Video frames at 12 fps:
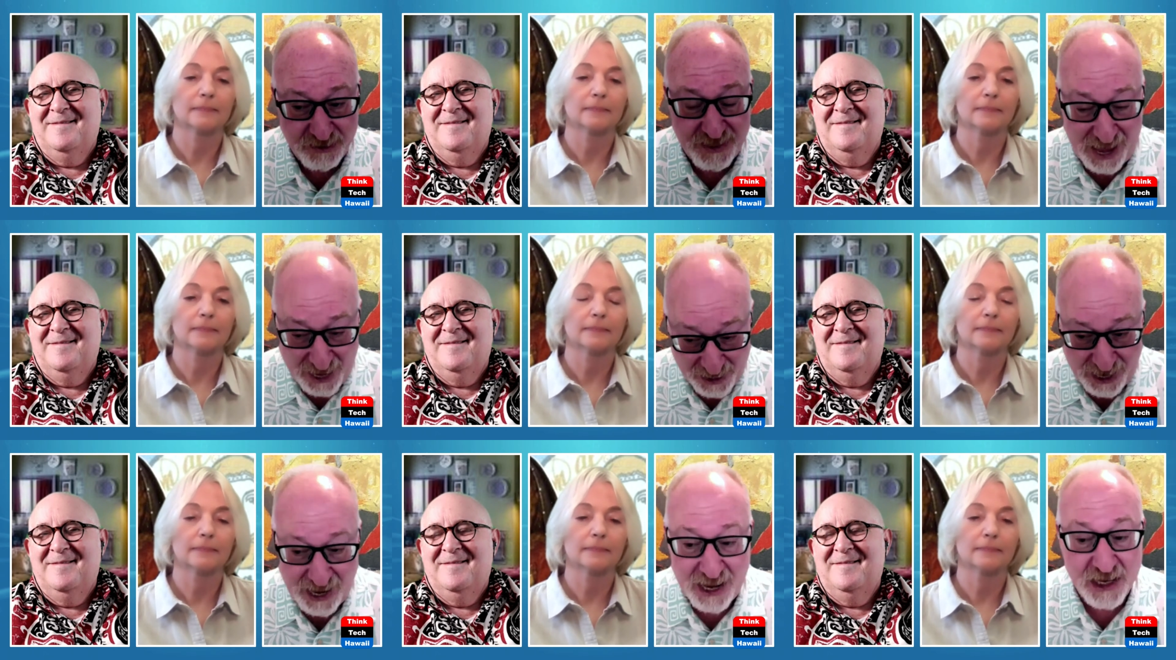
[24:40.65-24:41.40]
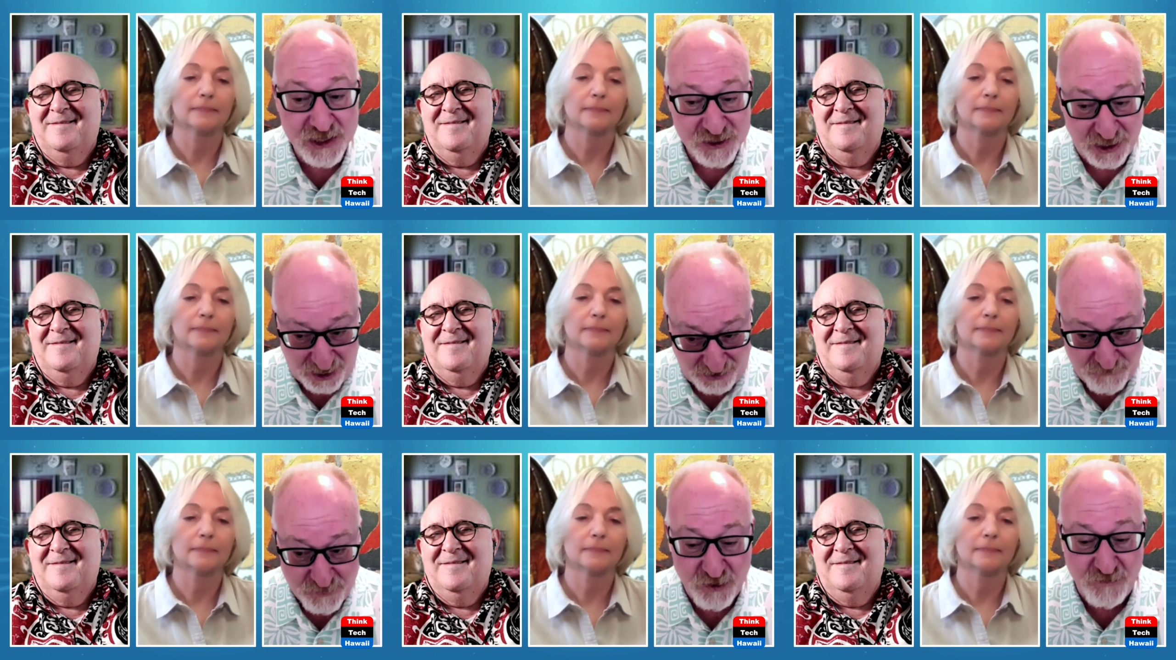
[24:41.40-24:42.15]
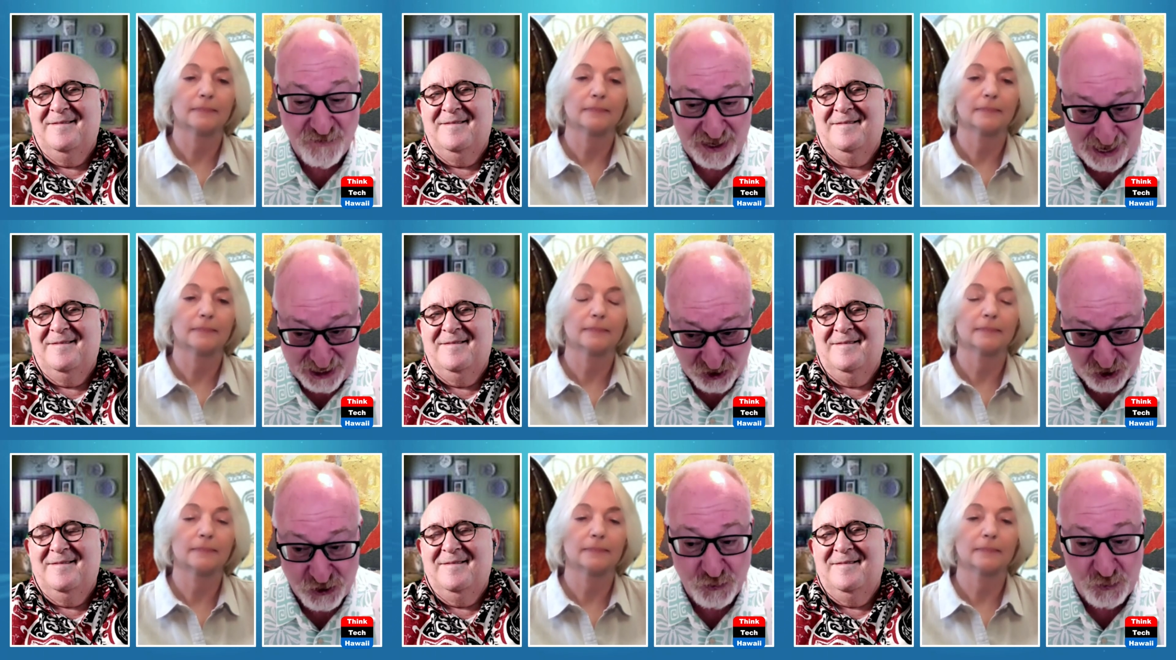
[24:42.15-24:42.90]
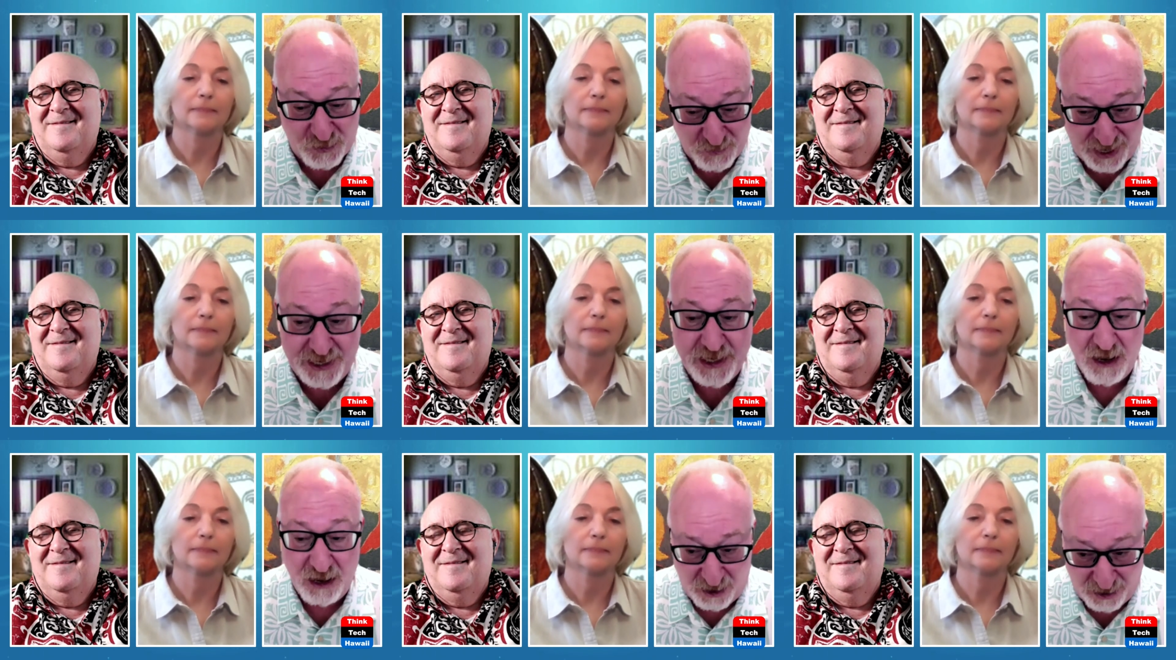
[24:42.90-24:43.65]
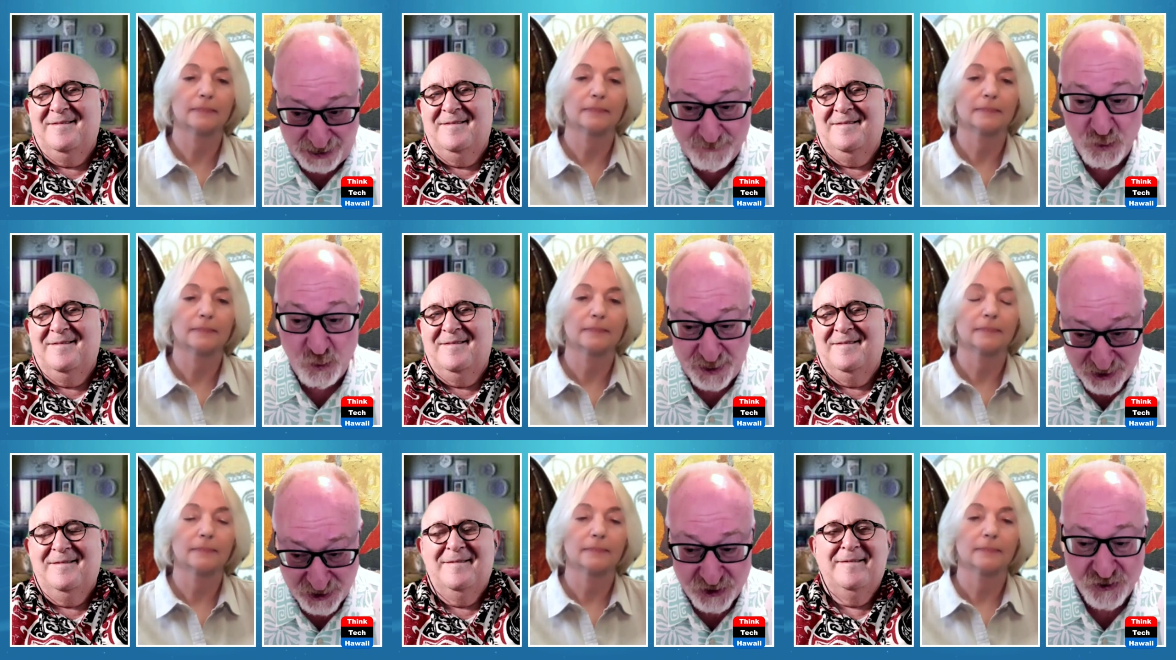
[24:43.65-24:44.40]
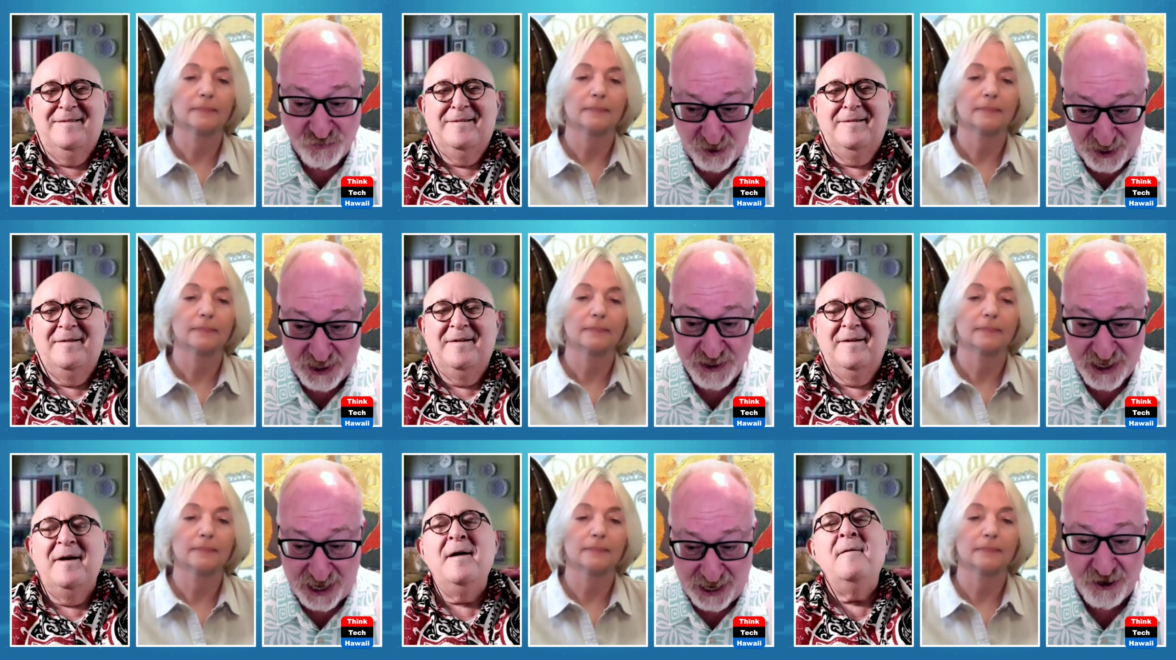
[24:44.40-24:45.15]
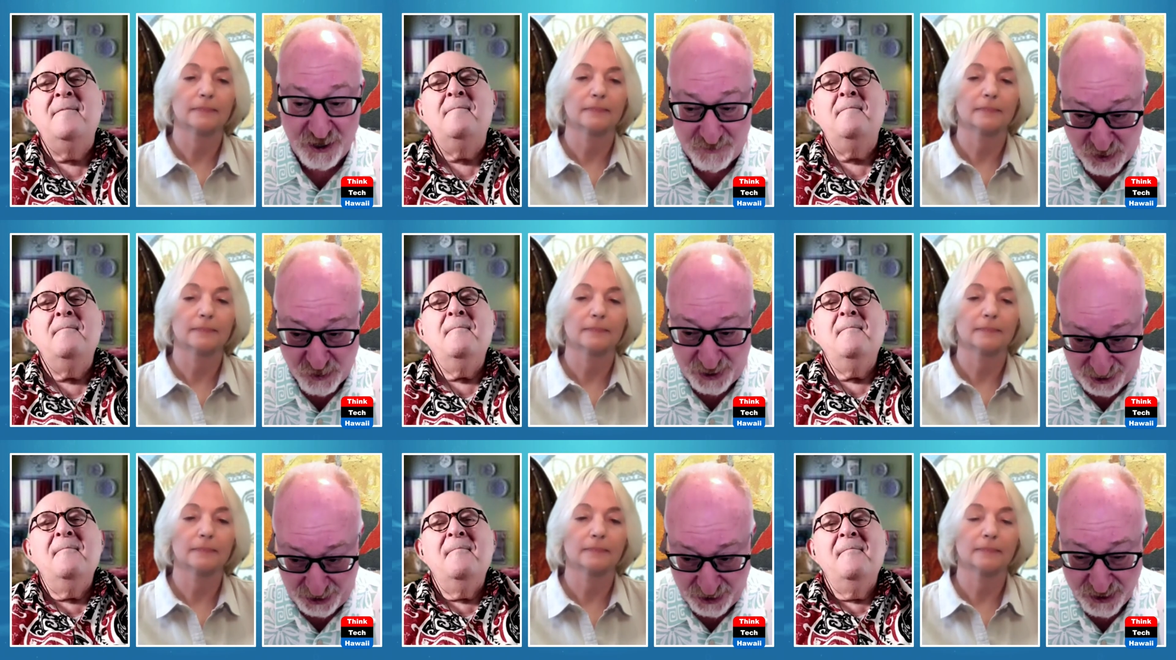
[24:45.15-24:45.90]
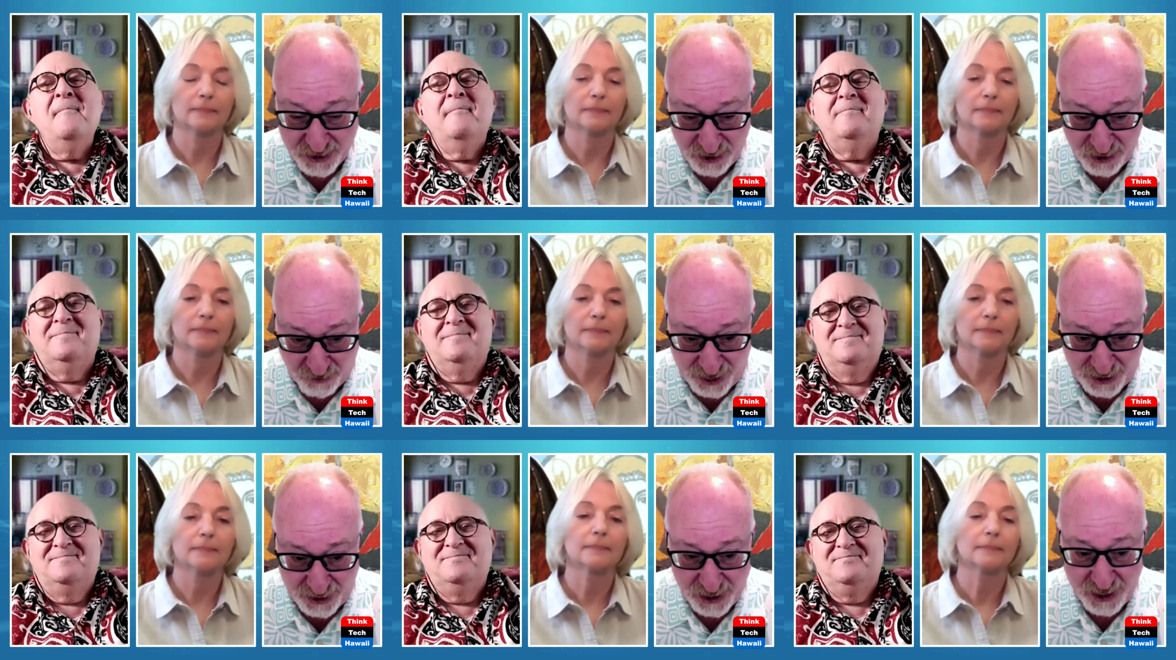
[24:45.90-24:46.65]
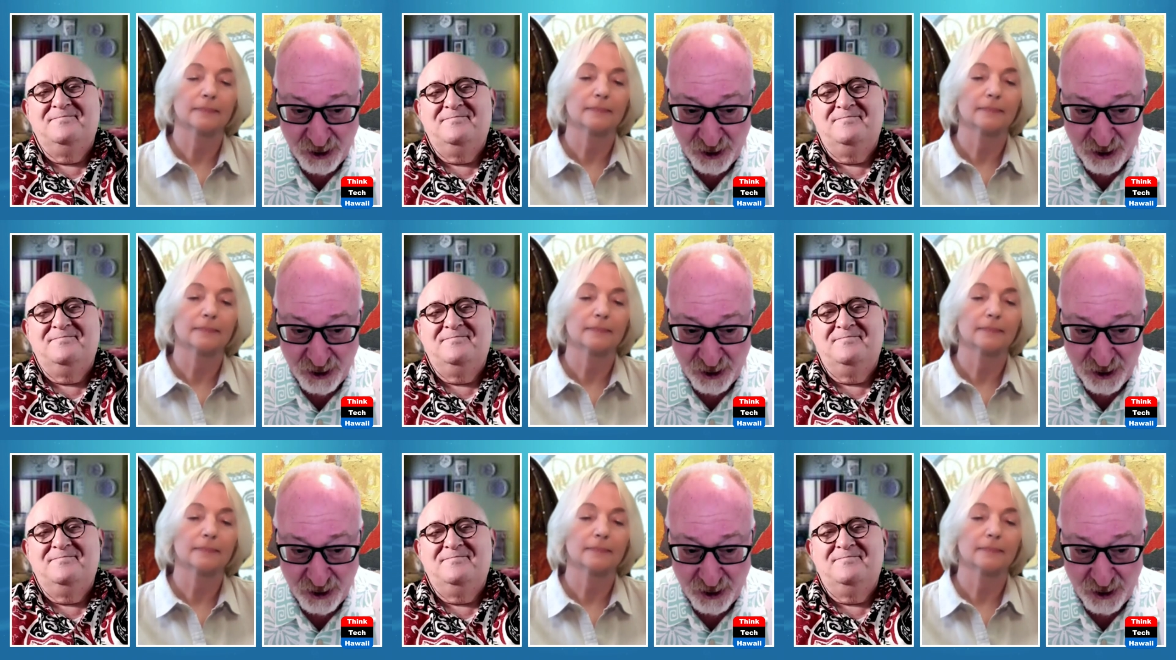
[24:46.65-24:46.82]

Speaker 1: That has a kind of purification to it, right? I'm going to destroy an entire community, all right?